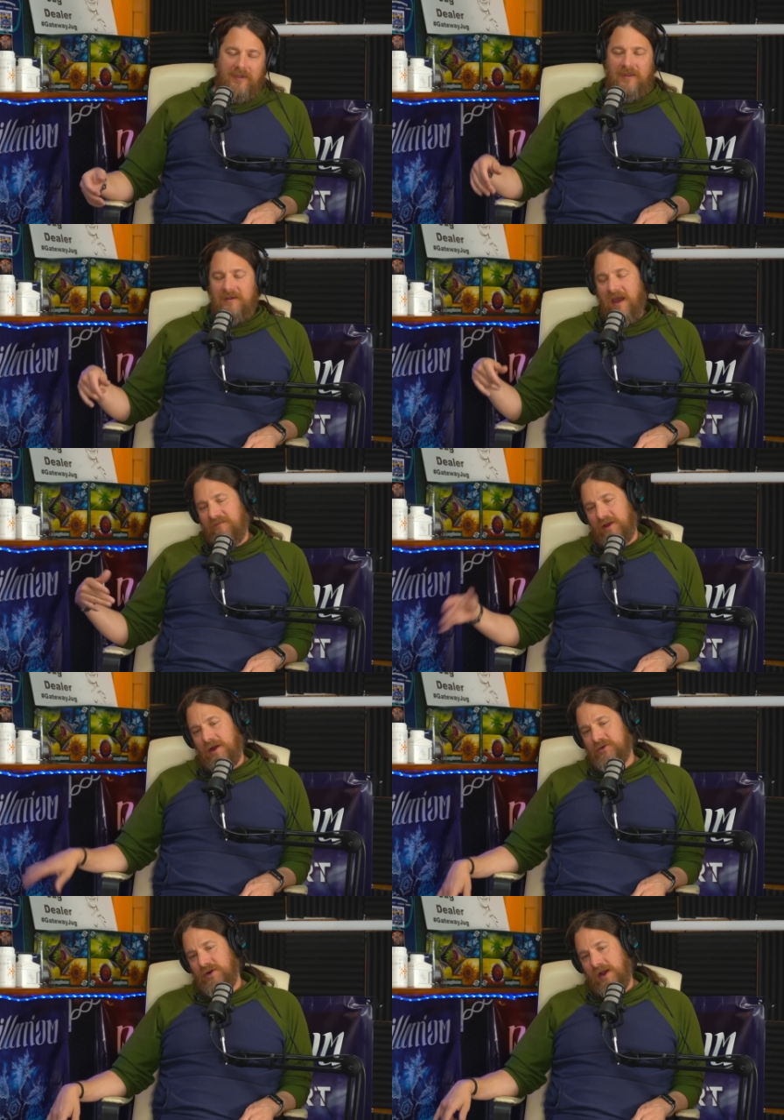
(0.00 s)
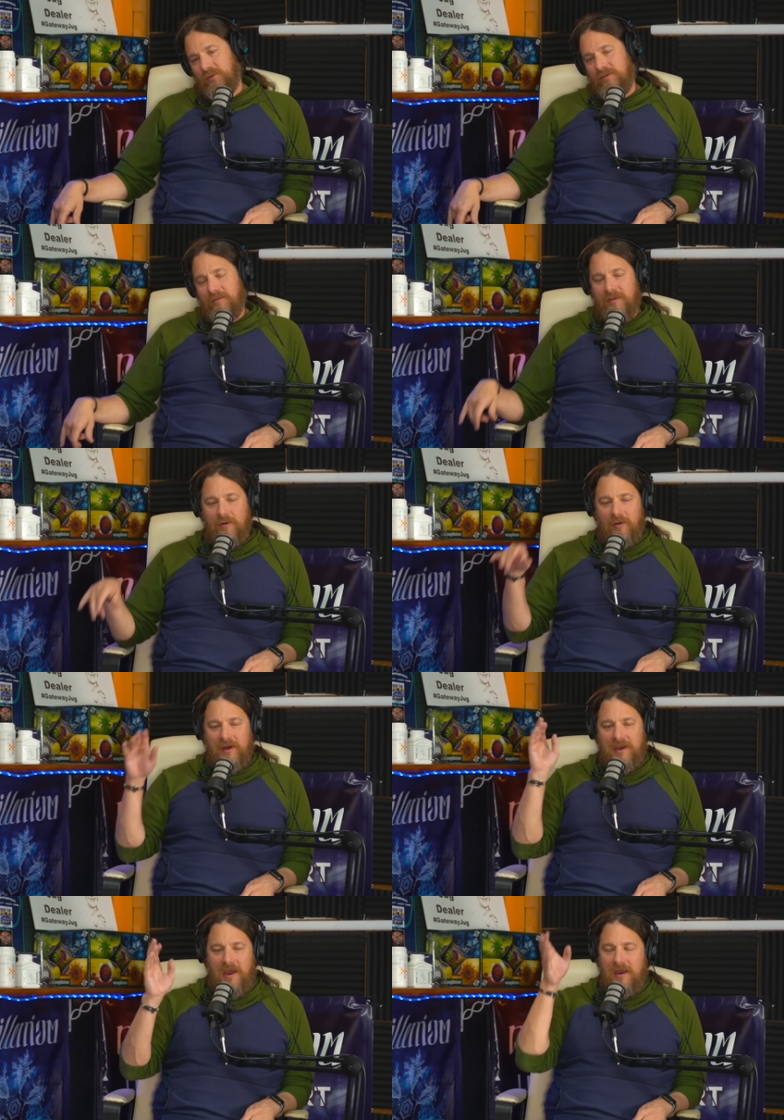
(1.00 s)
they have a contract with them, and they're
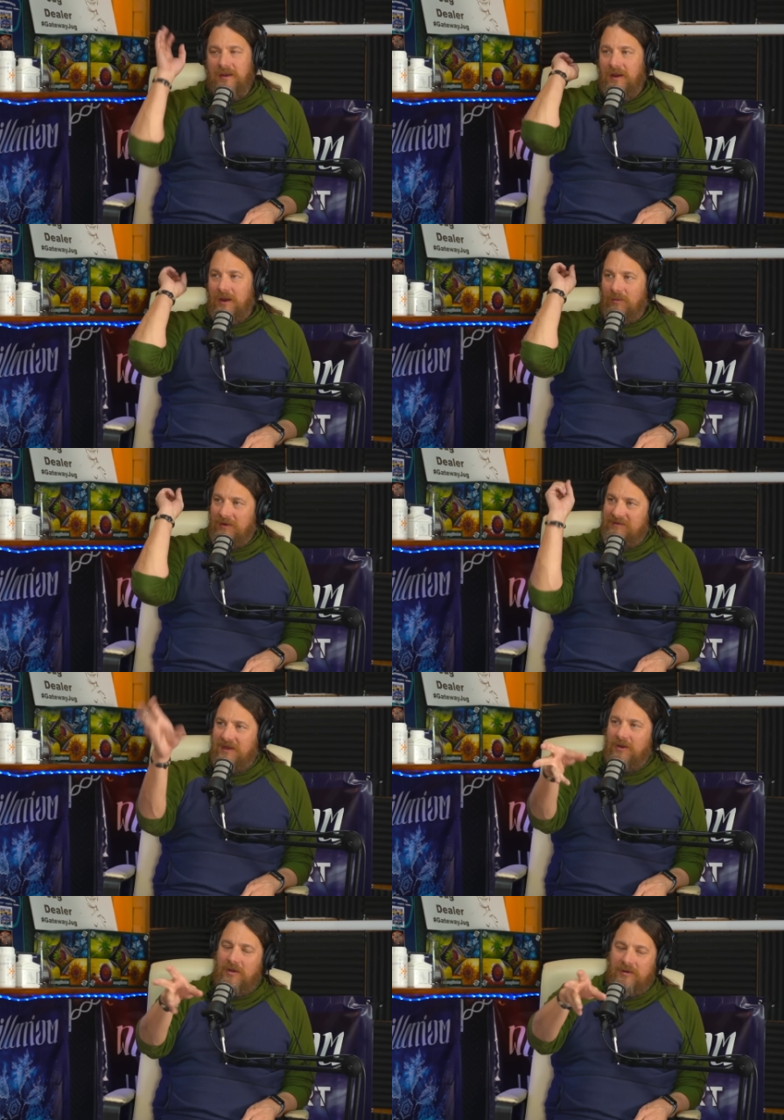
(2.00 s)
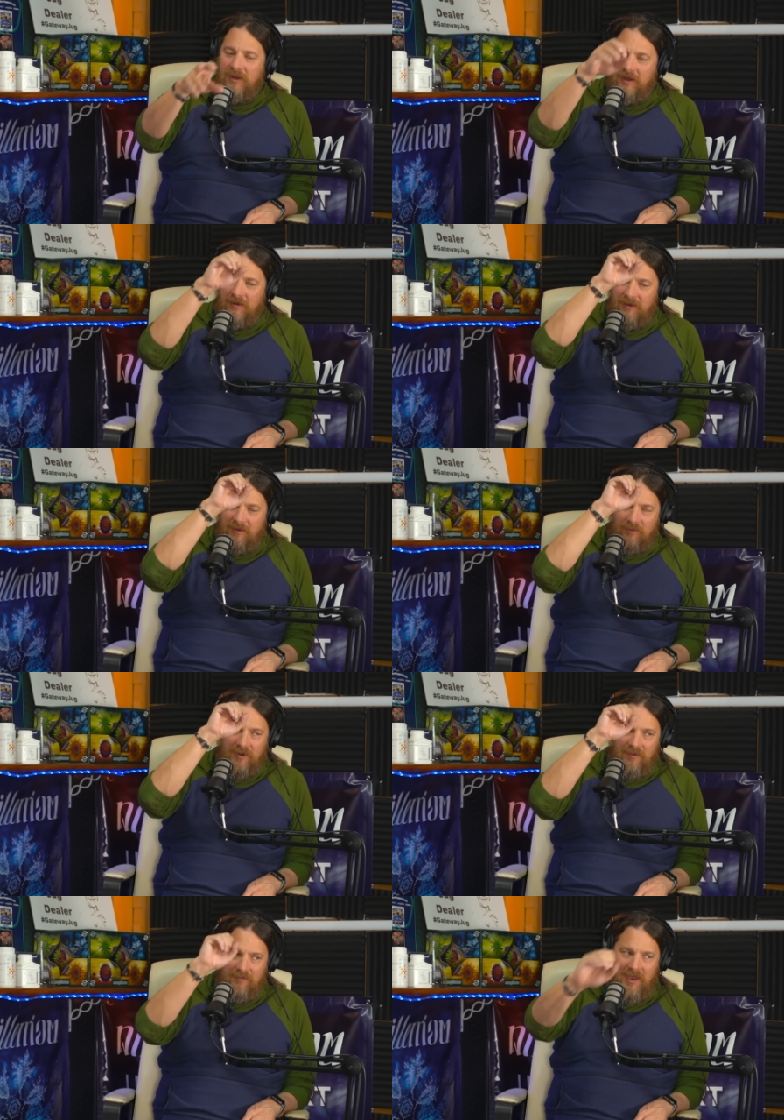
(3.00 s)
like, hey, we're going to take all your lanodite, we're
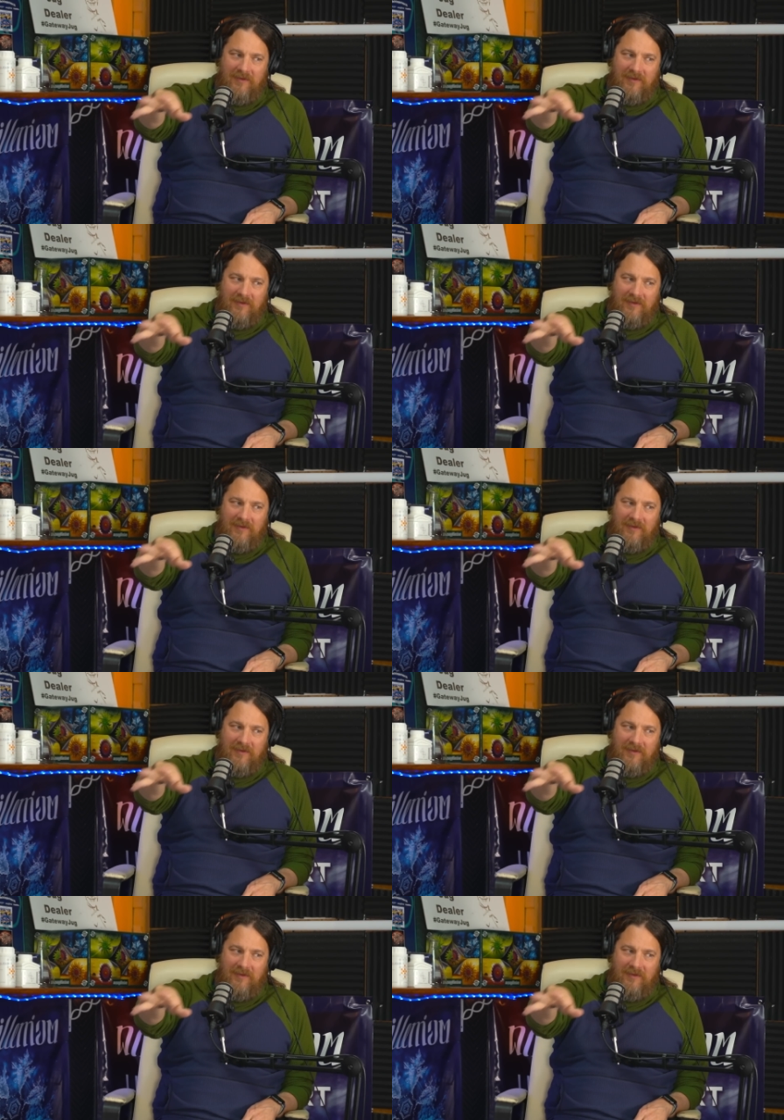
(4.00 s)
going to make